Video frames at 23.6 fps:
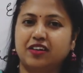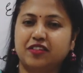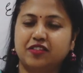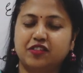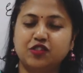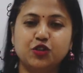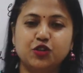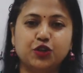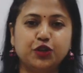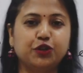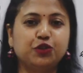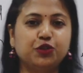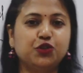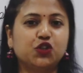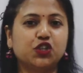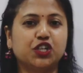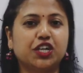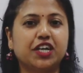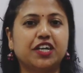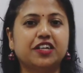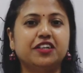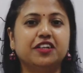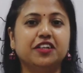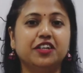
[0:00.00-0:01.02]

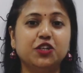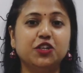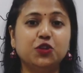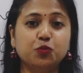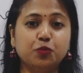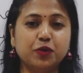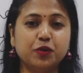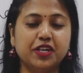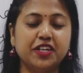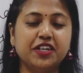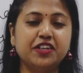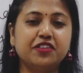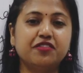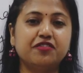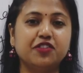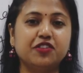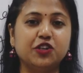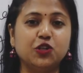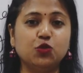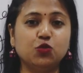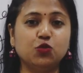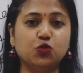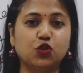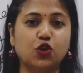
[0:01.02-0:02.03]
resolution, new belief,
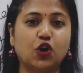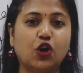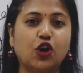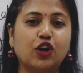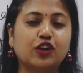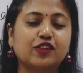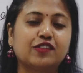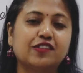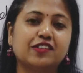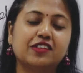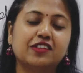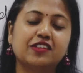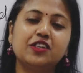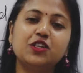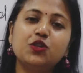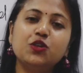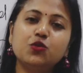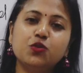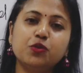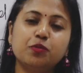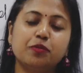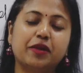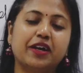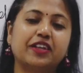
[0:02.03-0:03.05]
new thoughts,
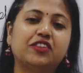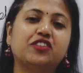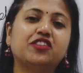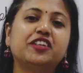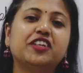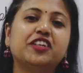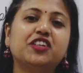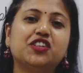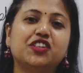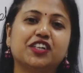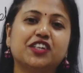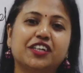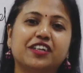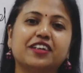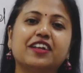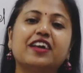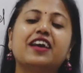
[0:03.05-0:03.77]
new imagination,